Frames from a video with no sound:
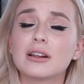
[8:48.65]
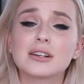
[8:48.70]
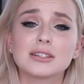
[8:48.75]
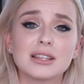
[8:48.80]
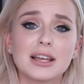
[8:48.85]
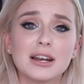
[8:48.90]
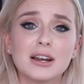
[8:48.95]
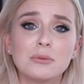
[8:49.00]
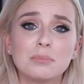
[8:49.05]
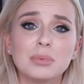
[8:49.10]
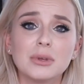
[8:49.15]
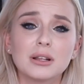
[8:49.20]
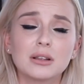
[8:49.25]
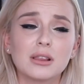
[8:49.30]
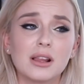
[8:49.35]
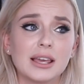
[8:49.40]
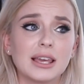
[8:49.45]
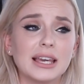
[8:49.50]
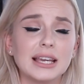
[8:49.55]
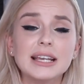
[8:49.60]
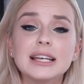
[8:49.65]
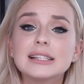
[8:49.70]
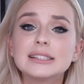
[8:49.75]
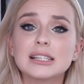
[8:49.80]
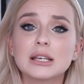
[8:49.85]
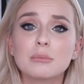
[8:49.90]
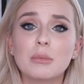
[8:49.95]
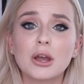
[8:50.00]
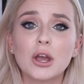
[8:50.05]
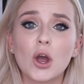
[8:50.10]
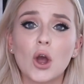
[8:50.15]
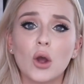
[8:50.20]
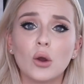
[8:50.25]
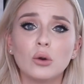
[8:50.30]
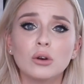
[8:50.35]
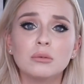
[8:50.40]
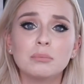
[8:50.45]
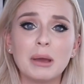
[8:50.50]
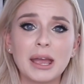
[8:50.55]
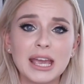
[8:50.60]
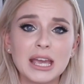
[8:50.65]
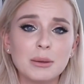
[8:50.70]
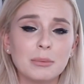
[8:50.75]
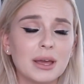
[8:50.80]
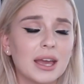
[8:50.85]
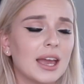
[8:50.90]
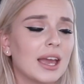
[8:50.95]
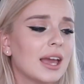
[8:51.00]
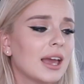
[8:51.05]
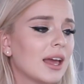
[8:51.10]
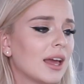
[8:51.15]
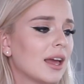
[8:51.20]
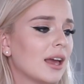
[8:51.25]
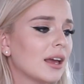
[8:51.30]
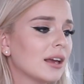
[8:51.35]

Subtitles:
because then I'd be like eating my own baby.